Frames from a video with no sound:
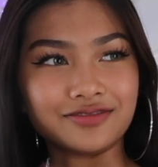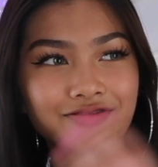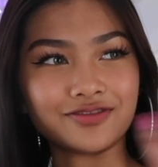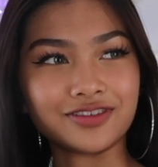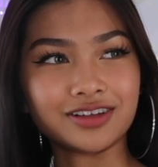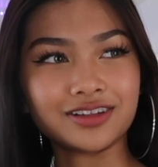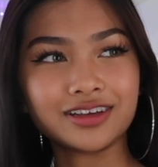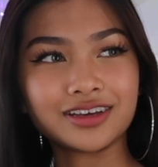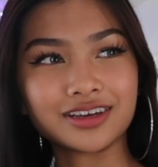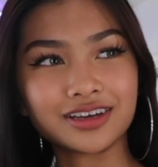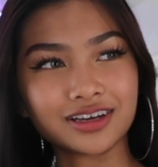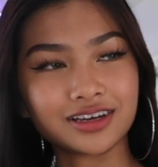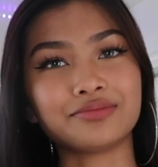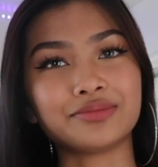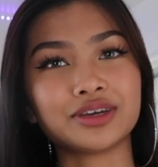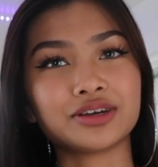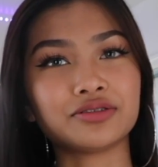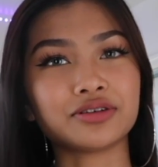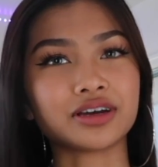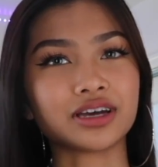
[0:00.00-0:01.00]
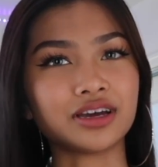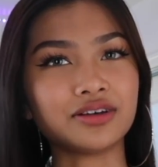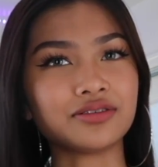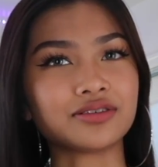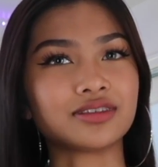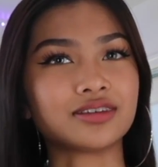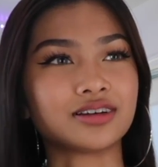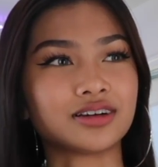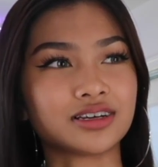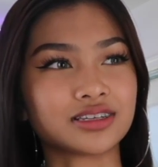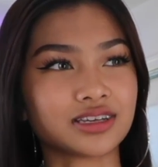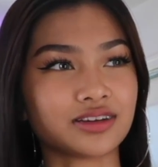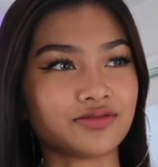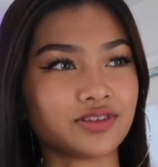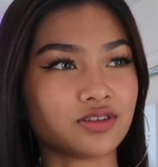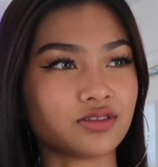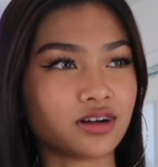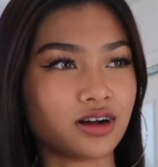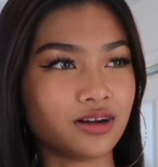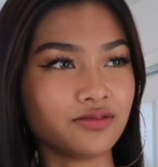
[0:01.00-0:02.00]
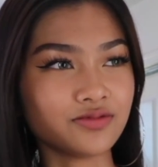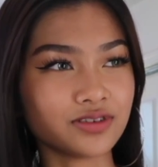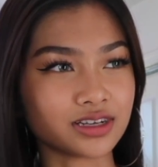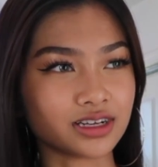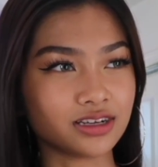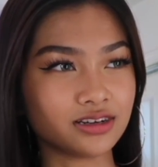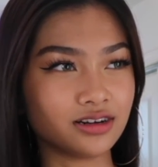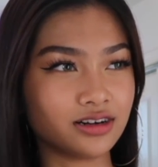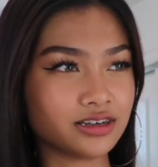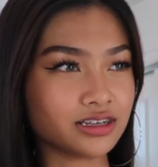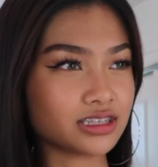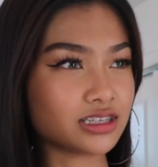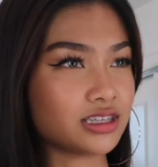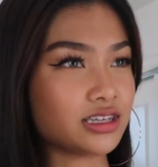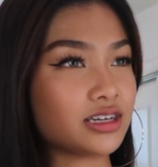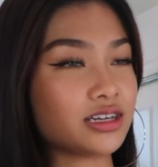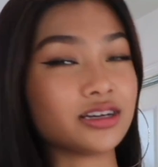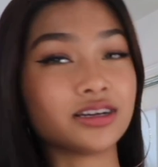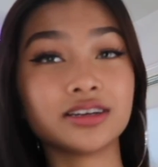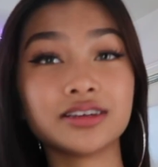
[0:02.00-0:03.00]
feel like I'll be okay with it because I feel confident, honestly.